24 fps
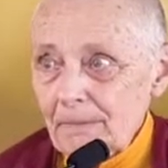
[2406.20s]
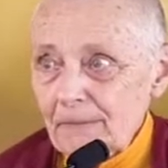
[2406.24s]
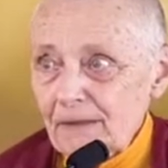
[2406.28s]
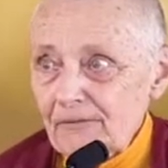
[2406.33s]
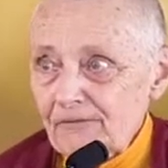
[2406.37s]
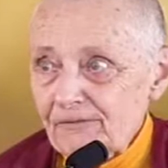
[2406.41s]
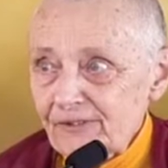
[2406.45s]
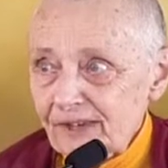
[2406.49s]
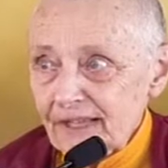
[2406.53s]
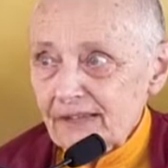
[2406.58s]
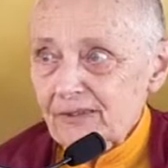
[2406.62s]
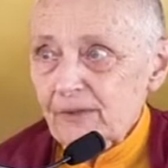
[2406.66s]
The
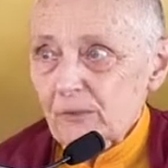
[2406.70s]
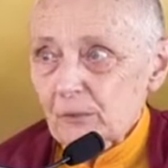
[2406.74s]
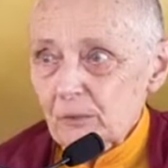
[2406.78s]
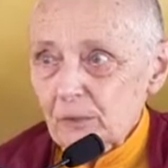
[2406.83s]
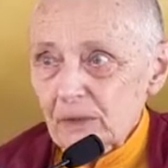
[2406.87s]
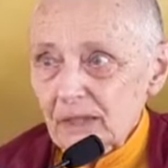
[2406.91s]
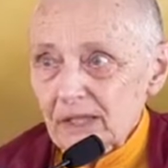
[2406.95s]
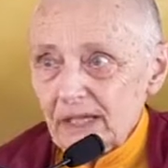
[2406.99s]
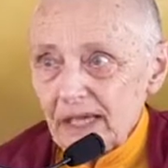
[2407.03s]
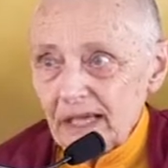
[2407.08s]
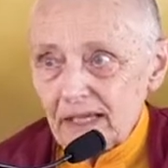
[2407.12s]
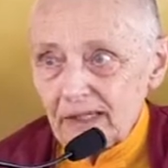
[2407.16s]
fact that
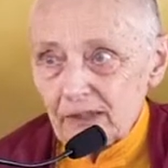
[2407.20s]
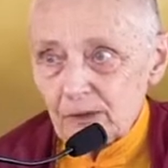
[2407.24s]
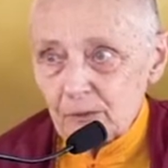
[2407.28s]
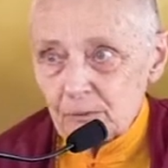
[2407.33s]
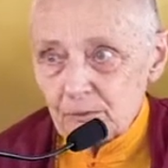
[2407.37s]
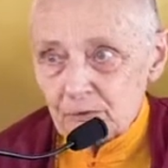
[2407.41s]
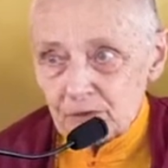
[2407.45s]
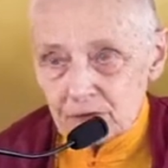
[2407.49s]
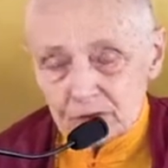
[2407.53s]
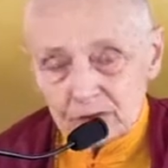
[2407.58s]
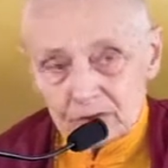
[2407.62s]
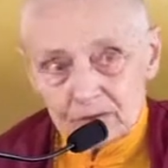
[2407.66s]
we can
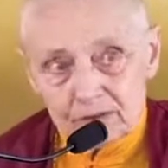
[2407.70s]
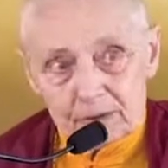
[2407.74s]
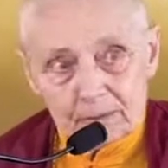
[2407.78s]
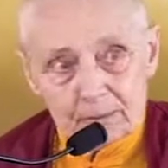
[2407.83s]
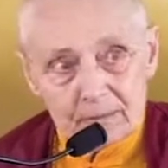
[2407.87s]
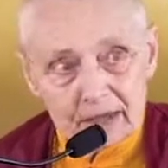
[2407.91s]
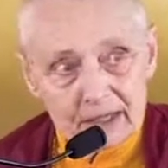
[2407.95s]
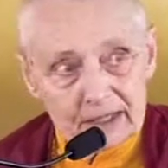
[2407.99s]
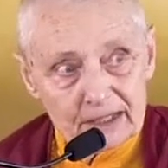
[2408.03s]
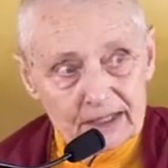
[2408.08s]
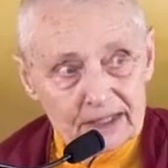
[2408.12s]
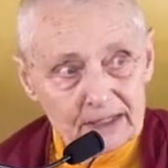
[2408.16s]
observe the
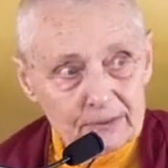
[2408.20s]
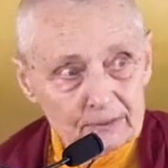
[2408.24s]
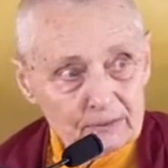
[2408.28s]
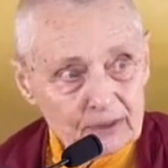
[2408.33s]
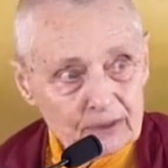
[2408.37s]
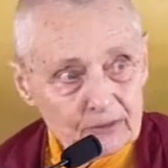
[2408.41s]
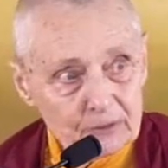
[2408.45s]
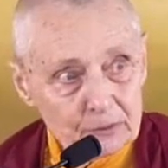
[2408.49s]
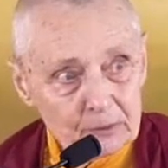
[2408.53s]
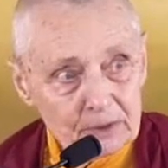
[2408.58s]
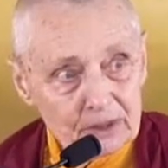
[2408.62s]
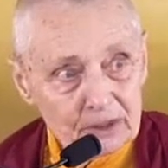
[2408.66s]
monkey
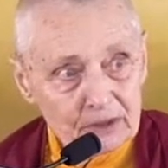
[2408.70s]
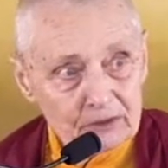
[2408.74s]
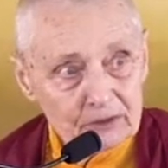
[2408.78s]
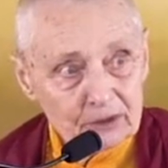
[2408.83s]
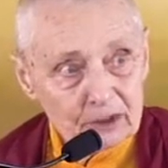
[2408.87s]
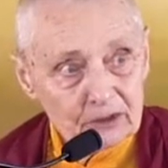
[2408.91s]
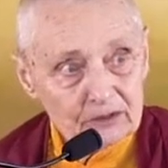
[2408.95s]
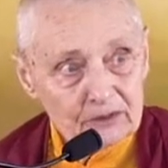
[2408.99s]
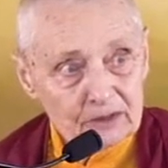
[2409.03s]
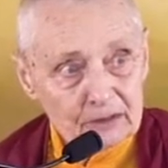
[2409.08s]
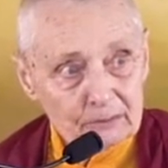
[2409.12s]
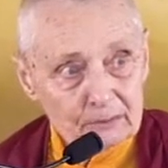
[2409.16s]
means we are
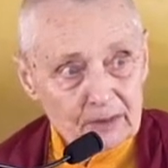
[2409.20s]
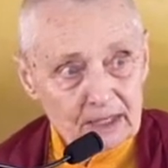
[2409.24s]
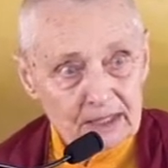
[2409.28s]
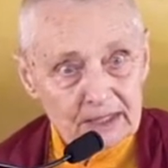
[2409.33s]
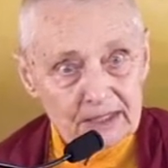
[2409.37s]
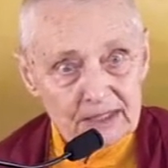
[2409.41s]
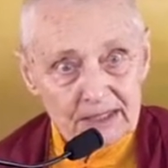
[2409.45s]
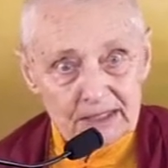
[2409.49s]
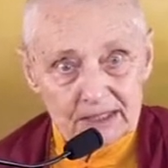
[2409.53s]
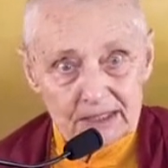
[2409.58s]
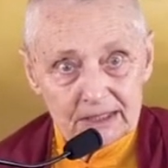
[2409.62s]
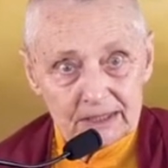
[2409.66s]
not the
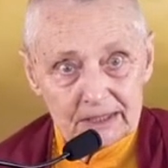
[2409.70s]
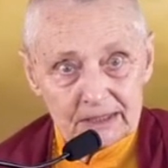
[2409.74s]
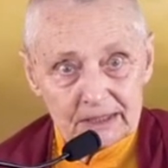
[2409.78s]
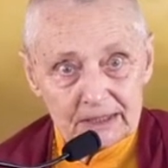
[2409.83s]
monkey.